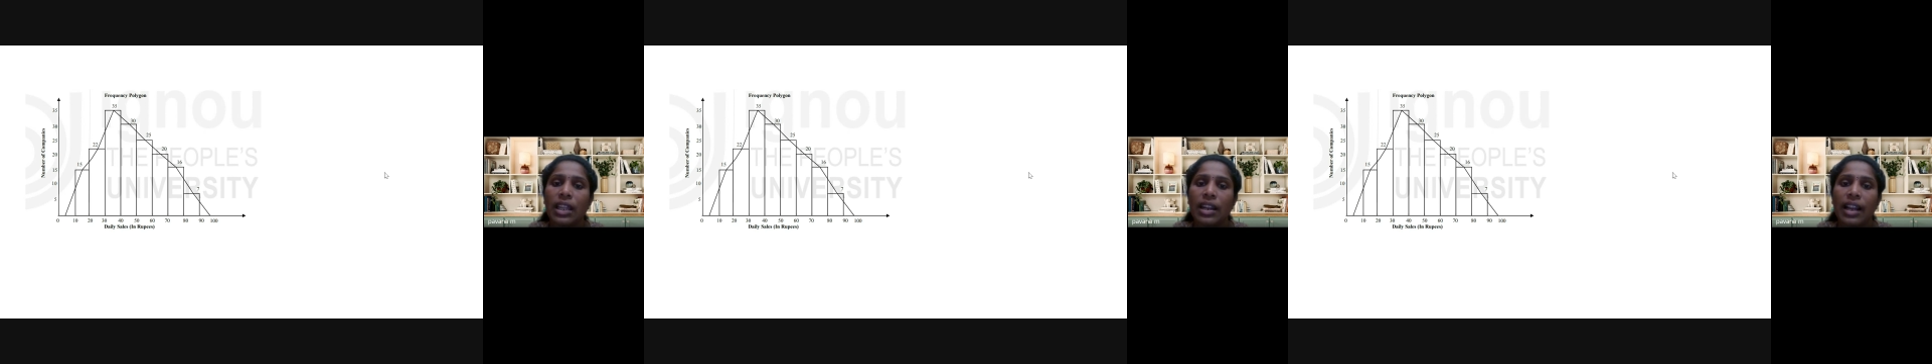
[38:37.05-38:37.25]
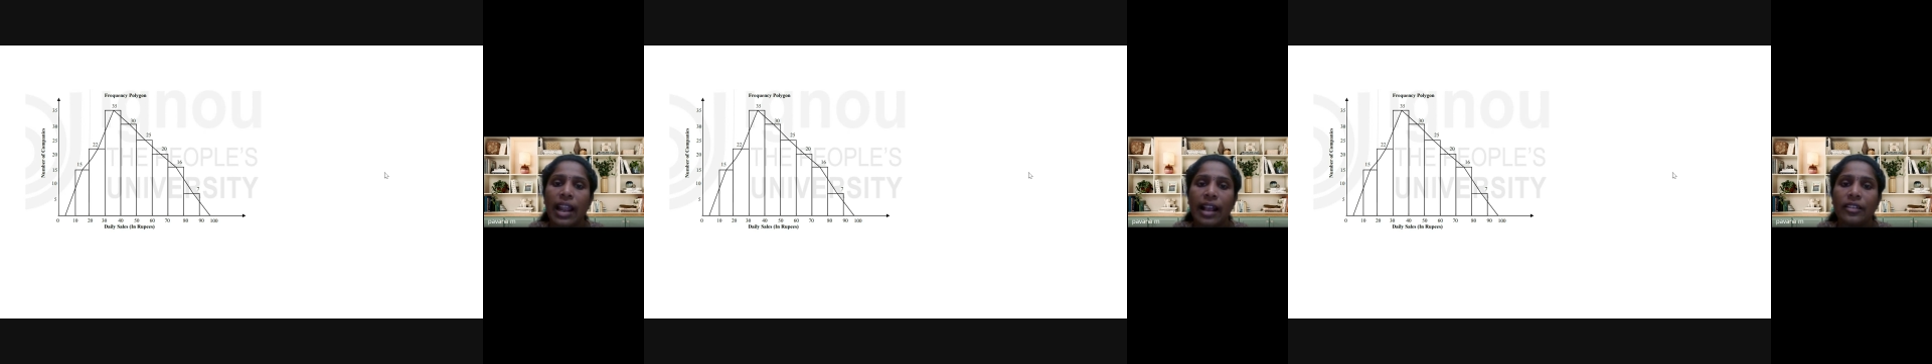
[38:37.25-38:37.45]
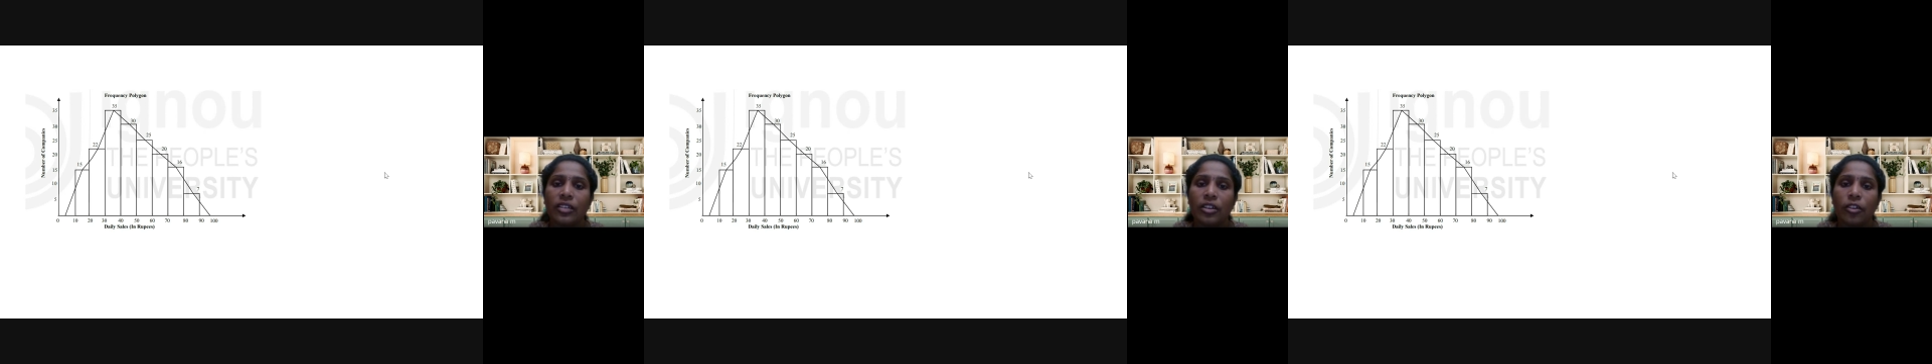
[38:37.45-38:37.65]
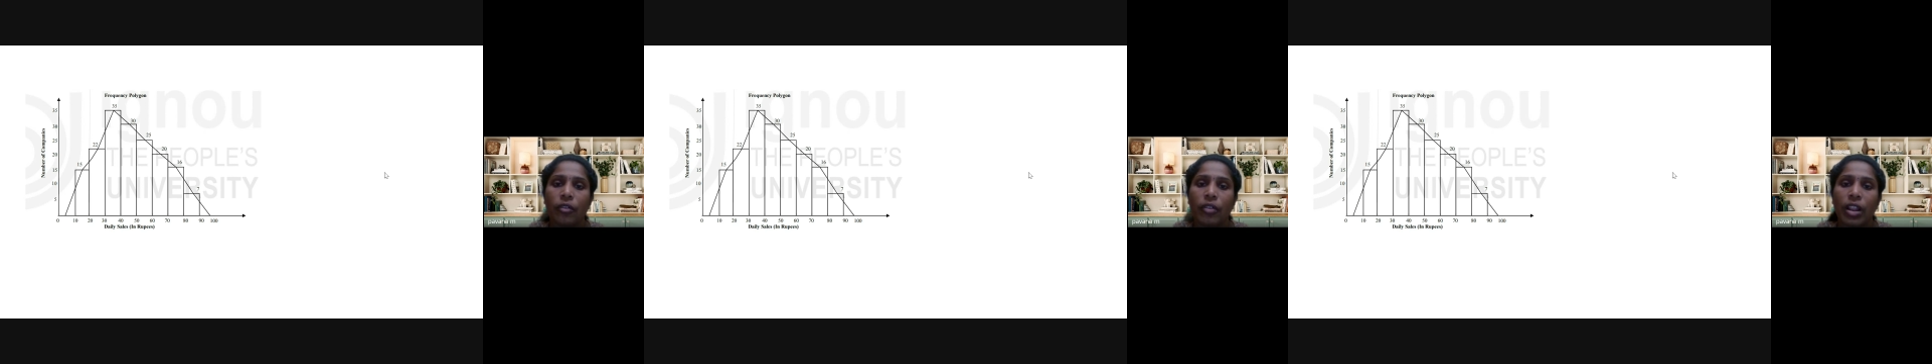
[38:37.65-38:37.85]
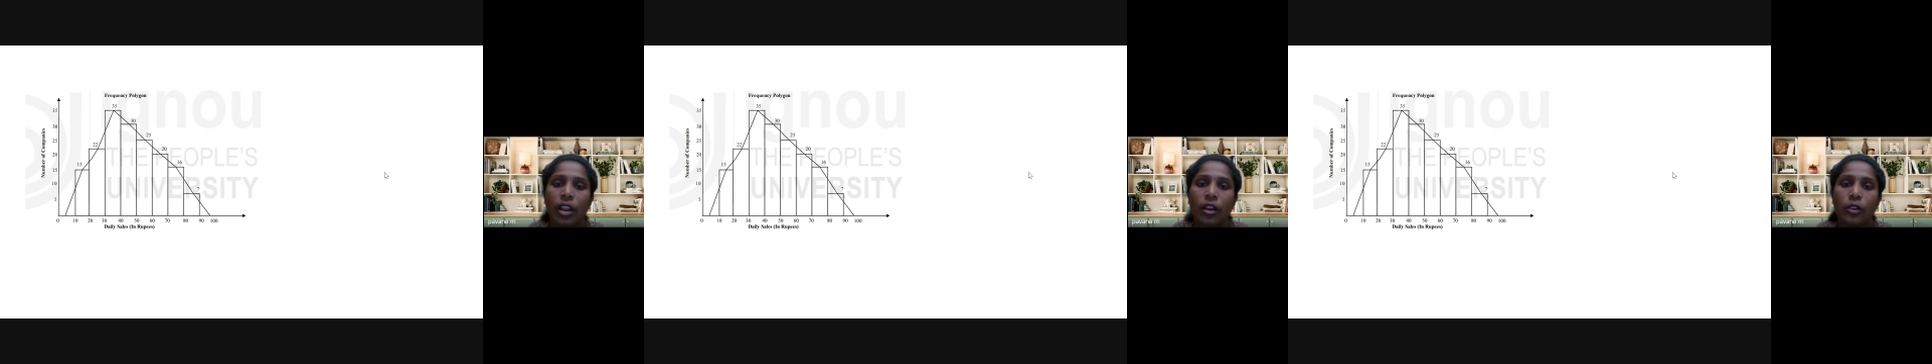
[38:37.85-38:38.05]
class
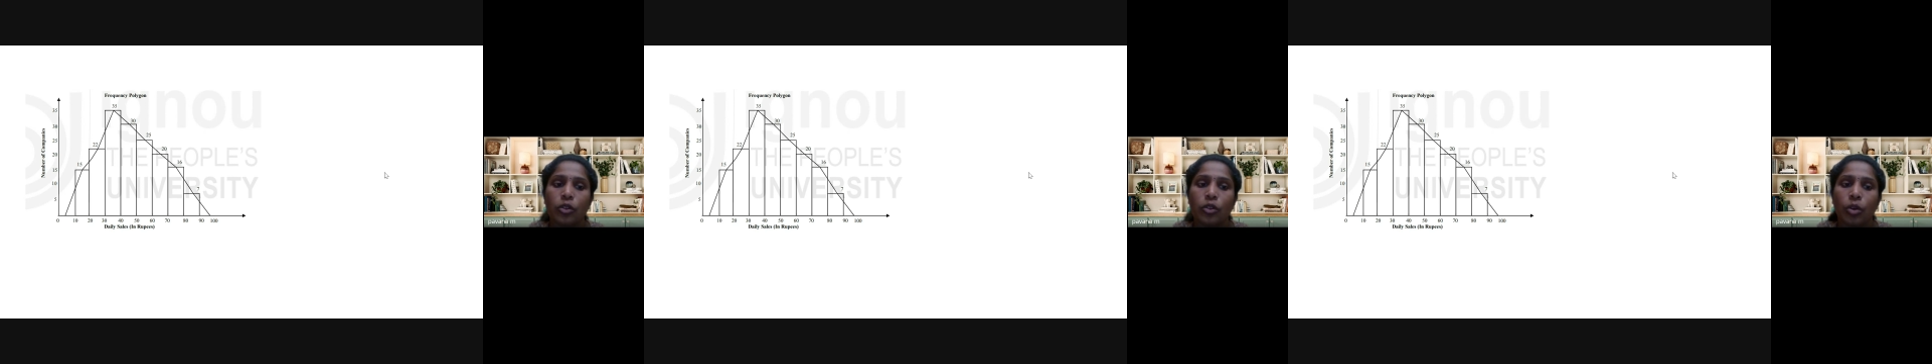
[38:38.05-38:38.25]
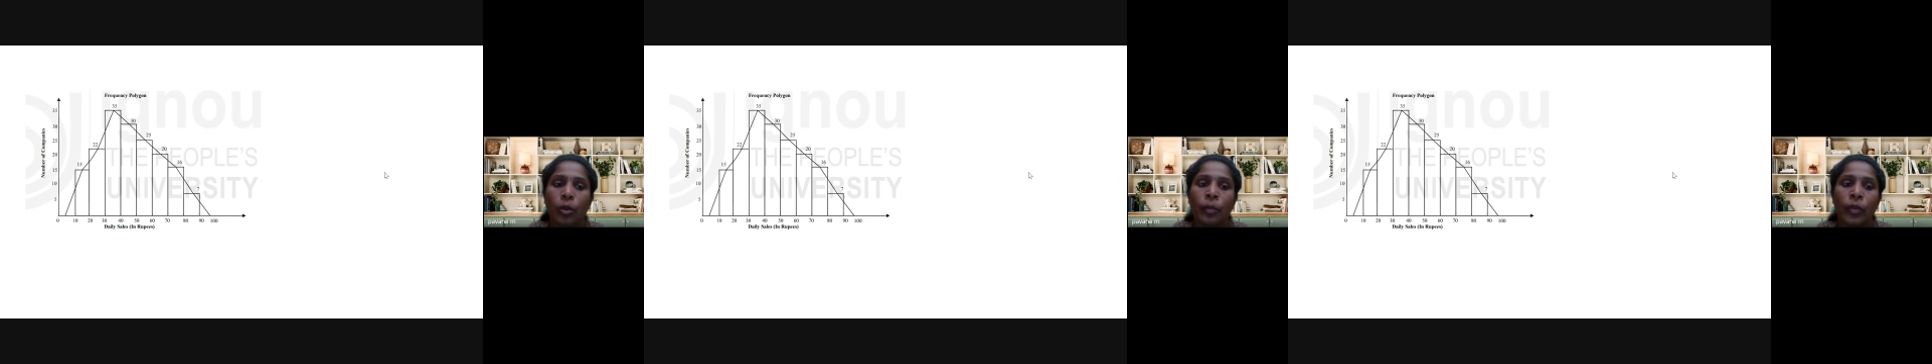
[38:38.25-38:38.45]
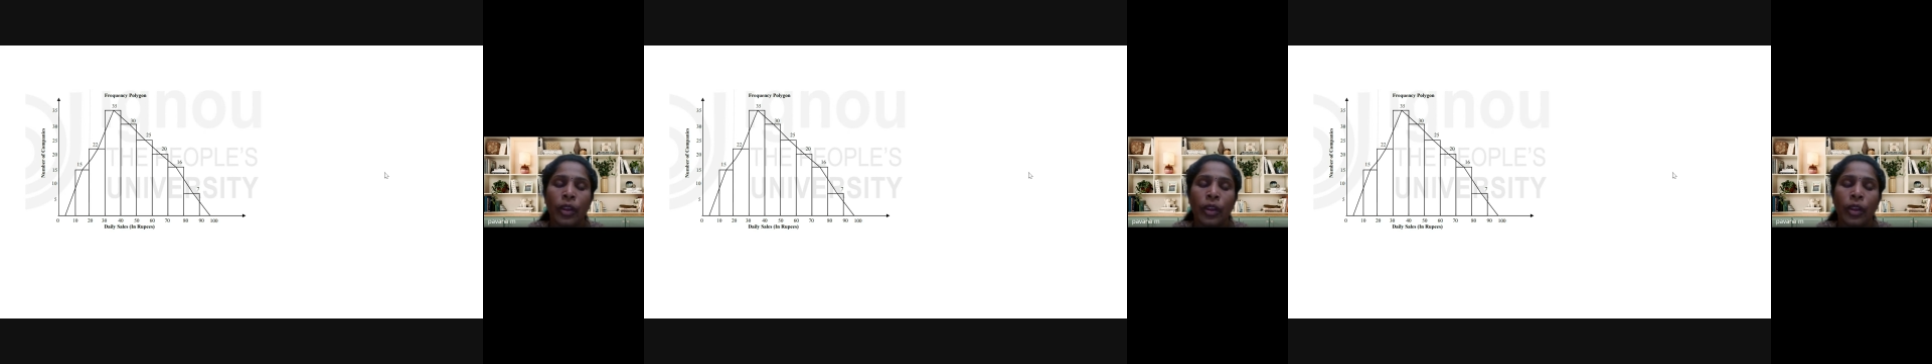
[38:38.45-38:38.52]
interval also.